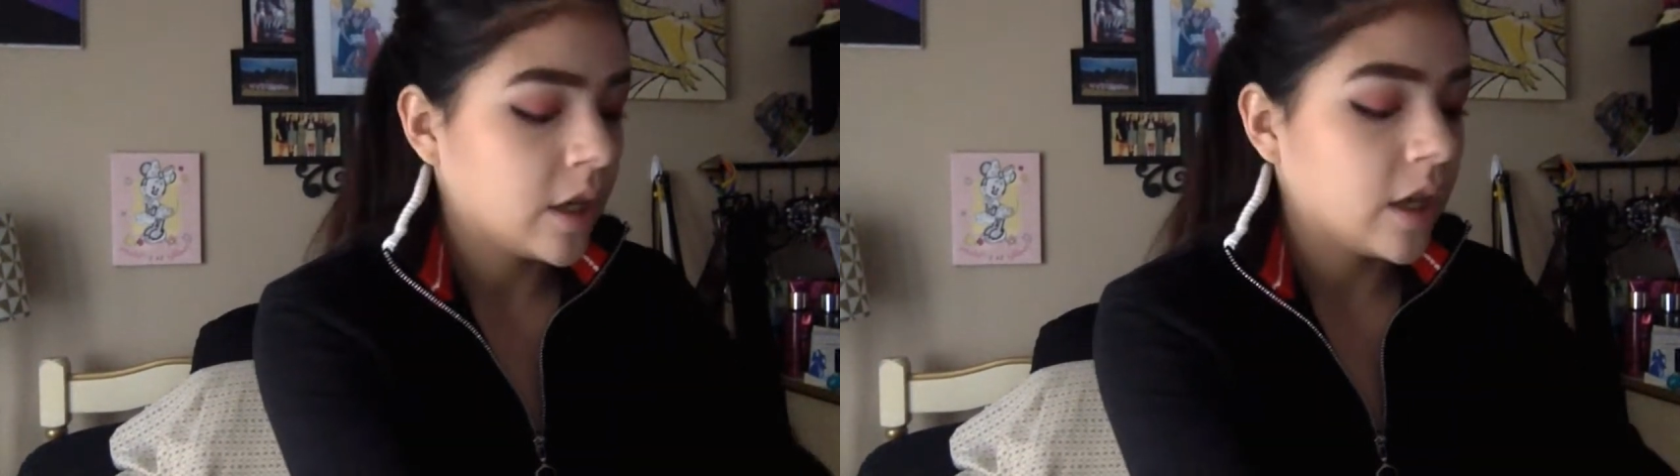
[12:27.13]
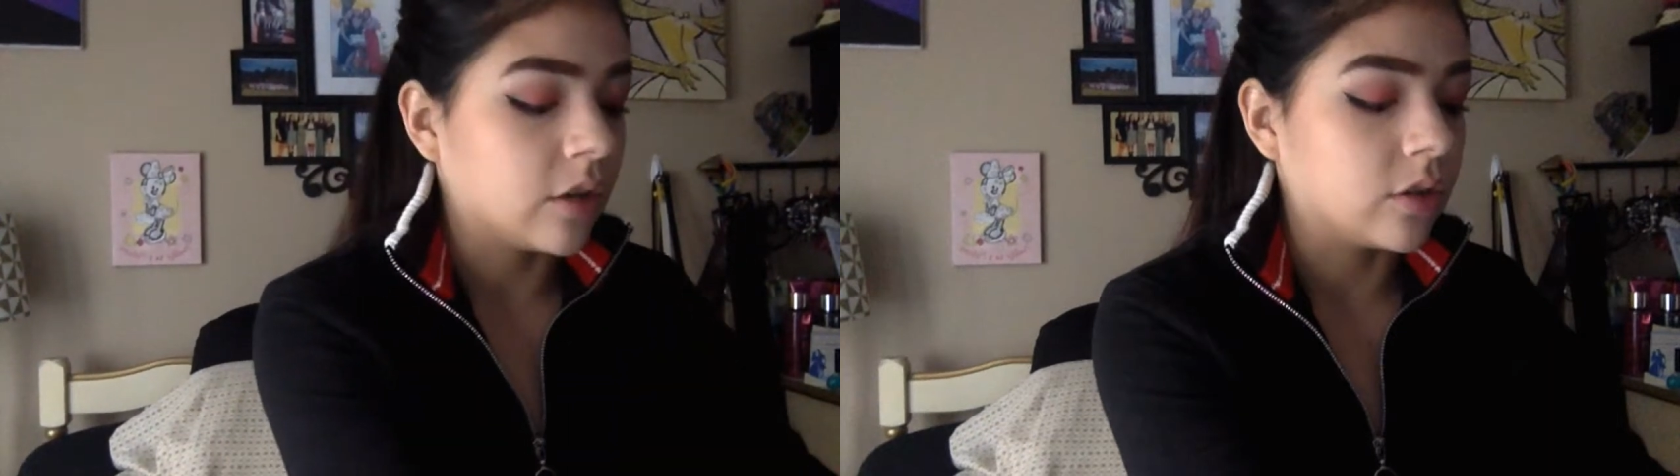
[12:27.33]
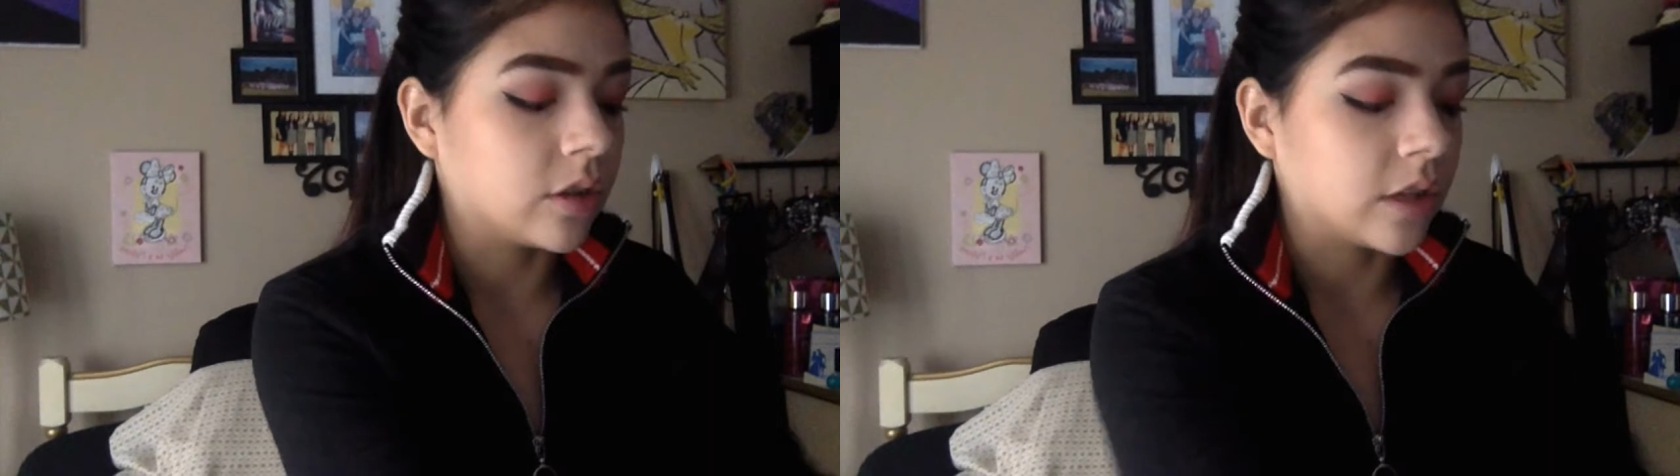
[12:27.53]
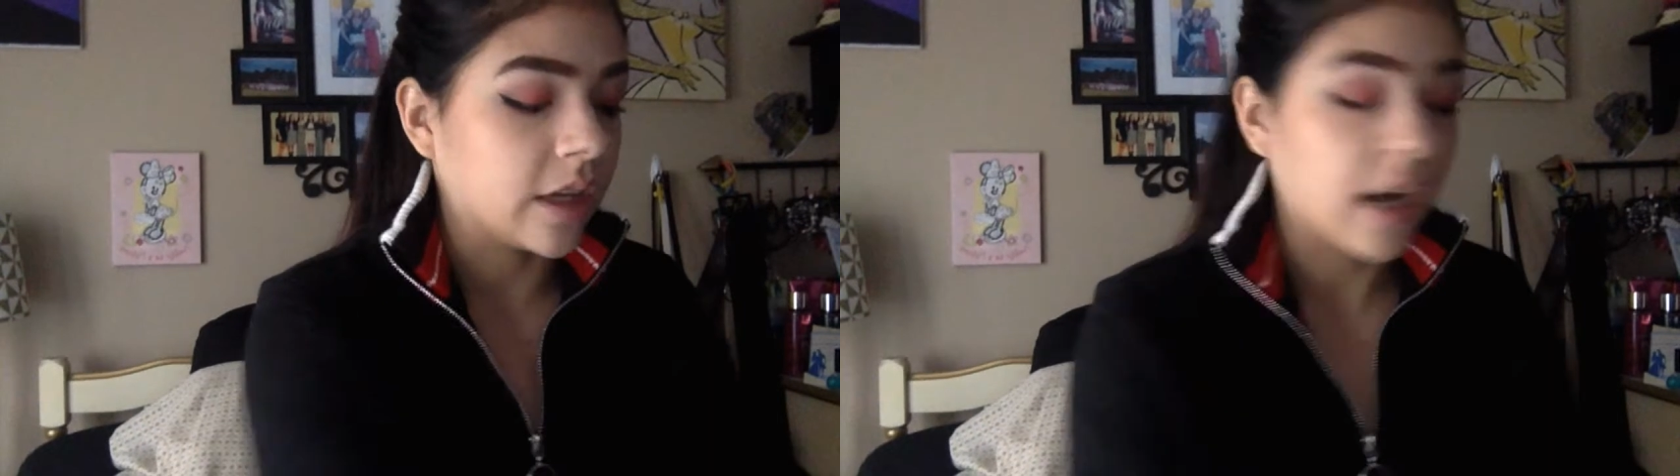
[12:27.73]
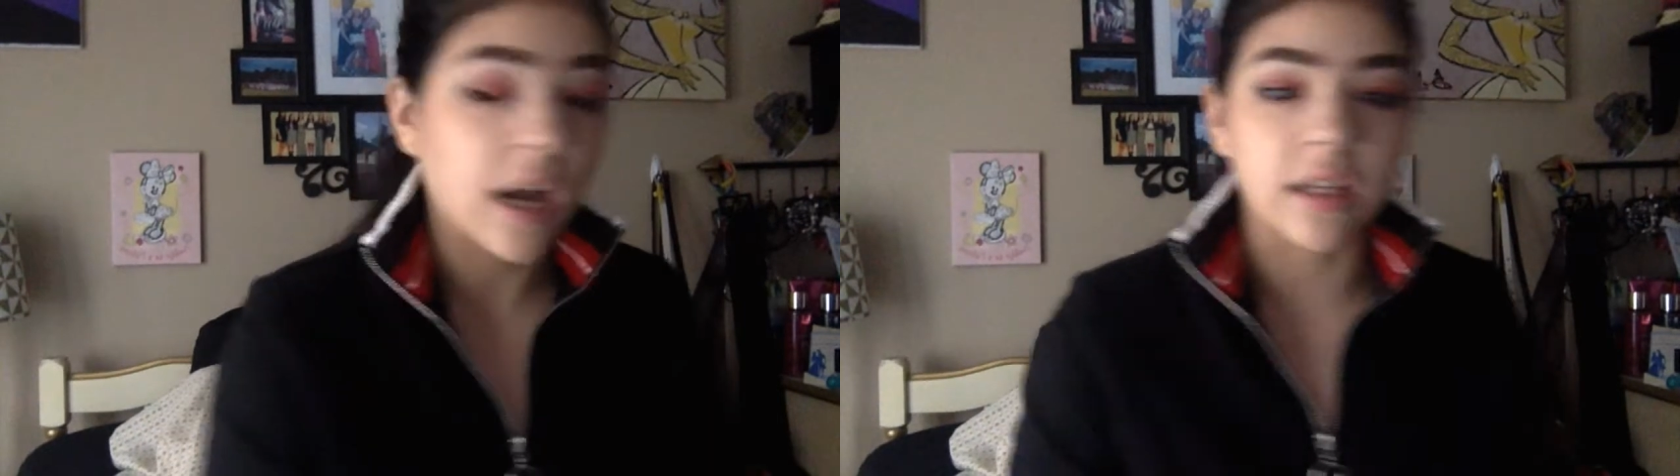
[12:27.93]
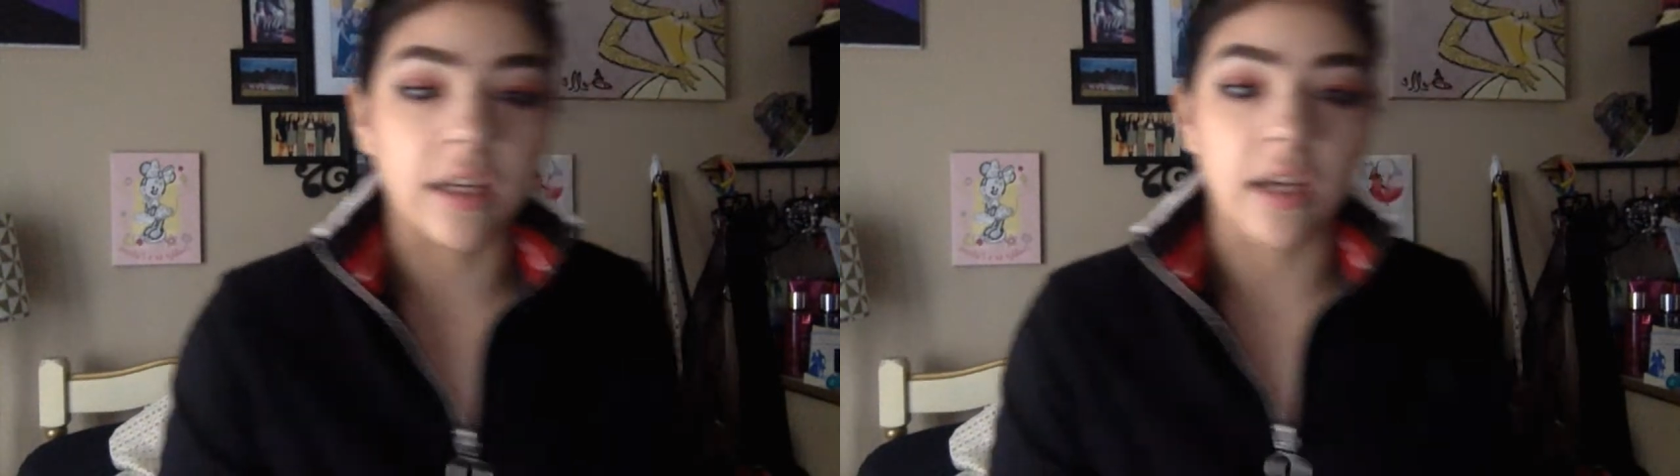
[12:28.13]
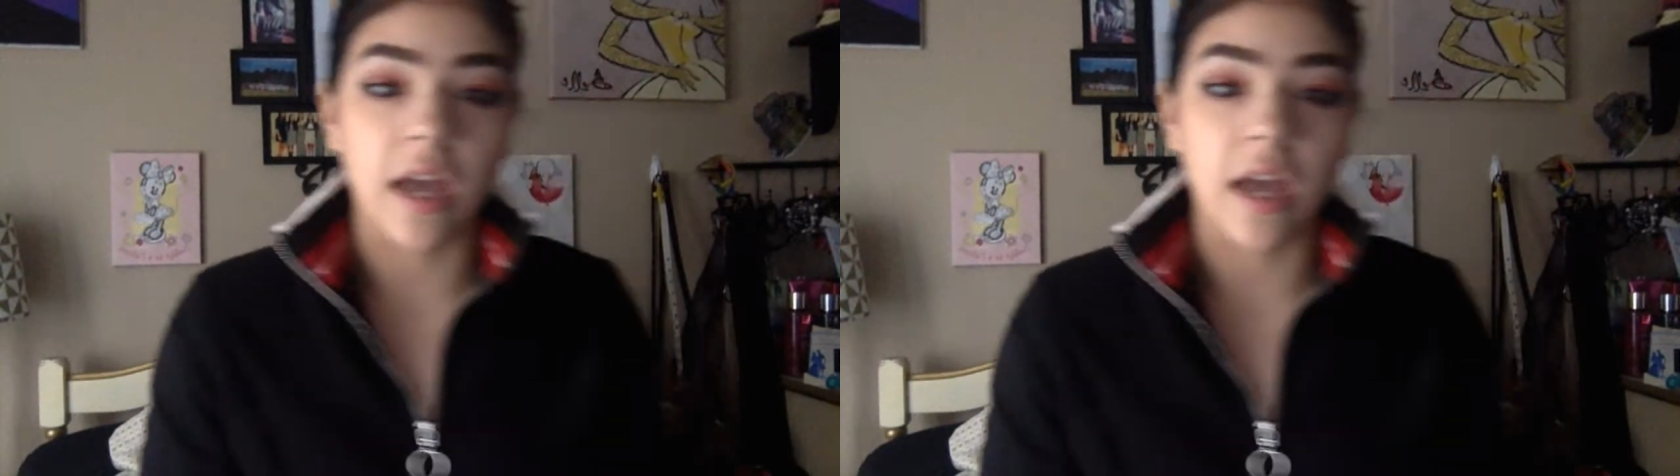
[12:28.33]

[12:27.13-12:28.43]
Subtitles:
It'll look like highlight,